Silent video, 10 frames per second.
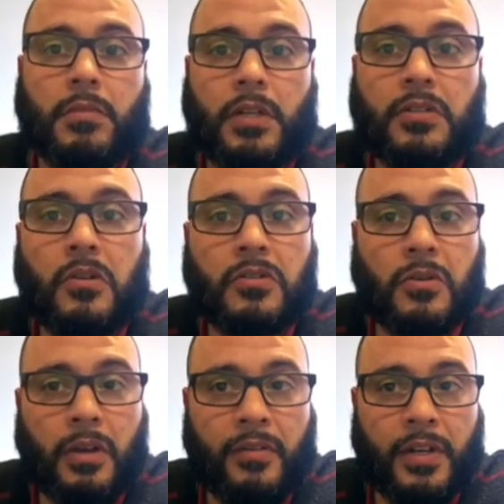It's
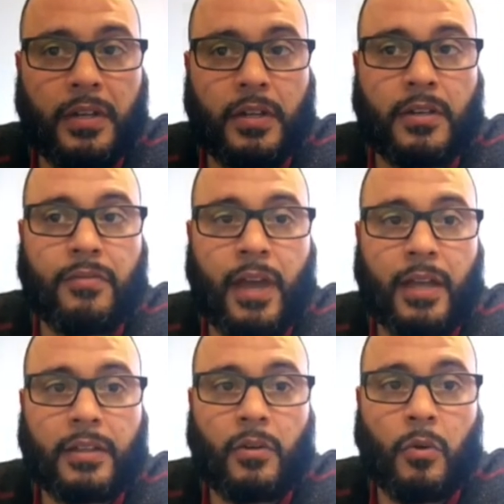also evident in the
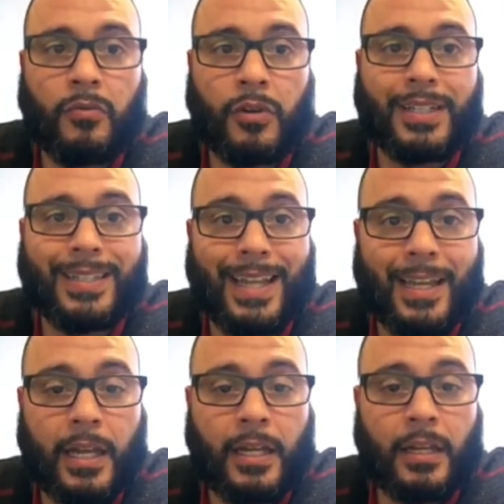fact that over a
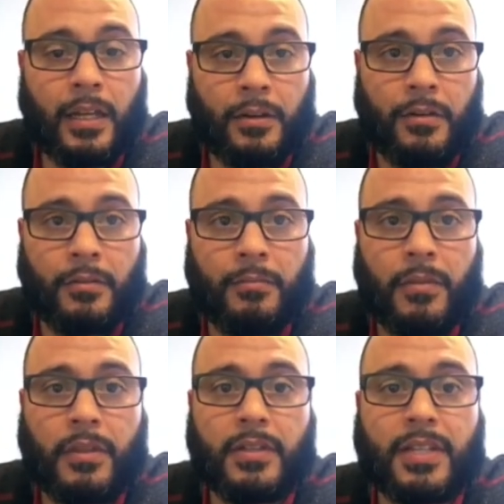decade later,
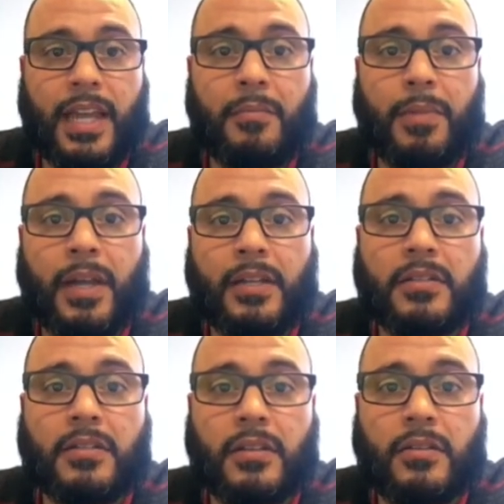this campaign
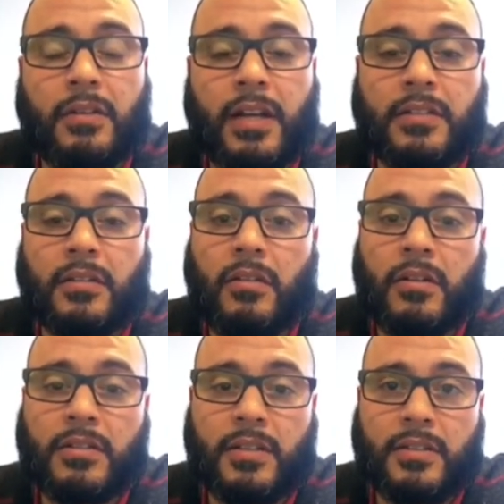still hasn't
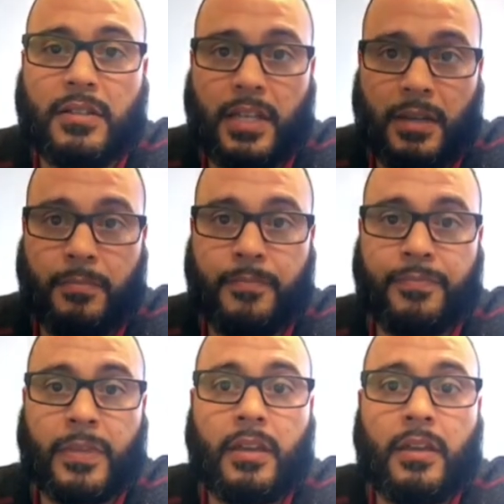lost its steam.
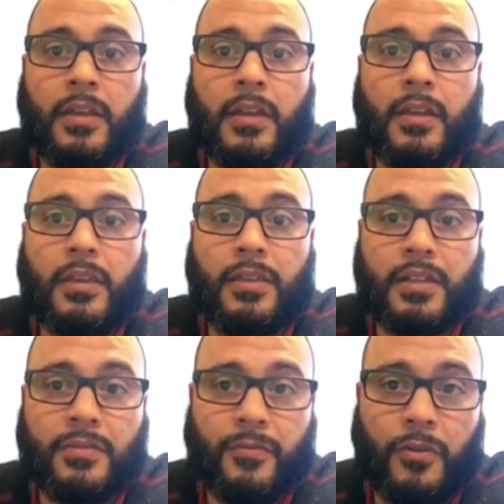
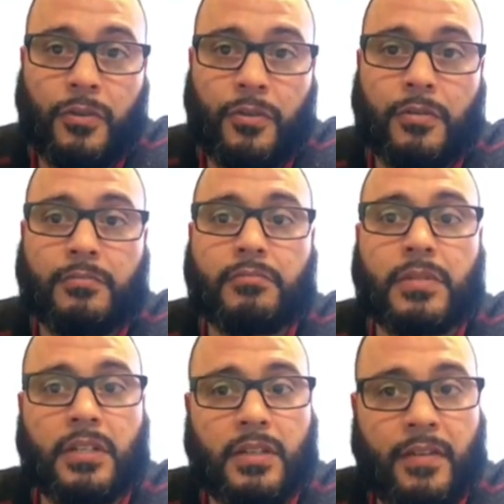This further
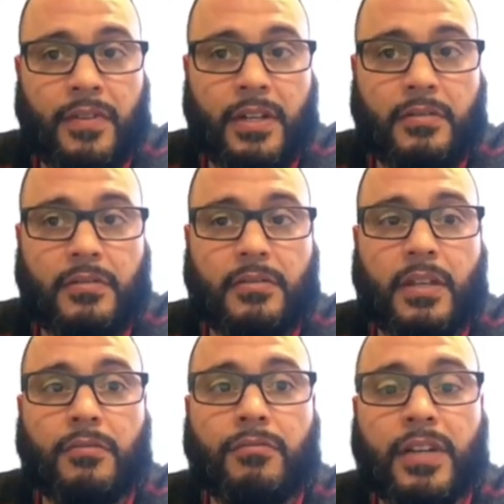is evidence that
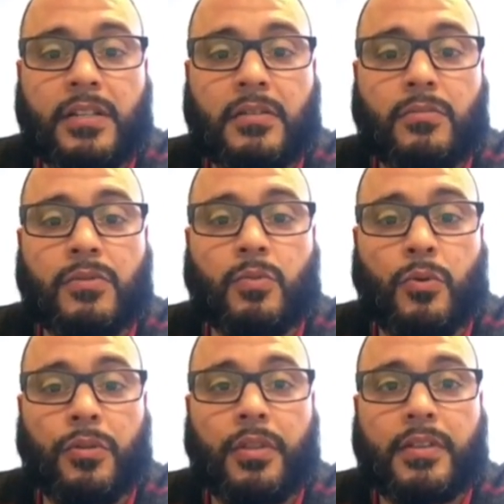the risk was
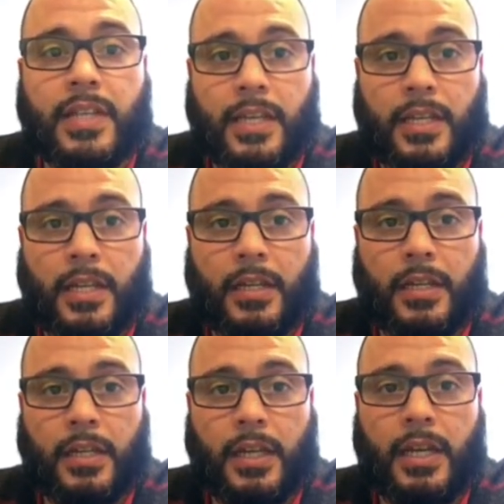worth taking,
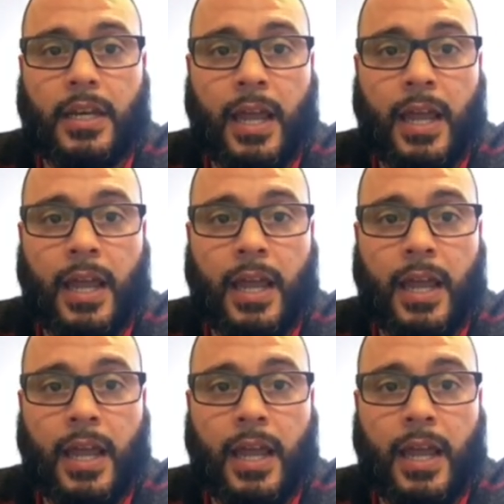and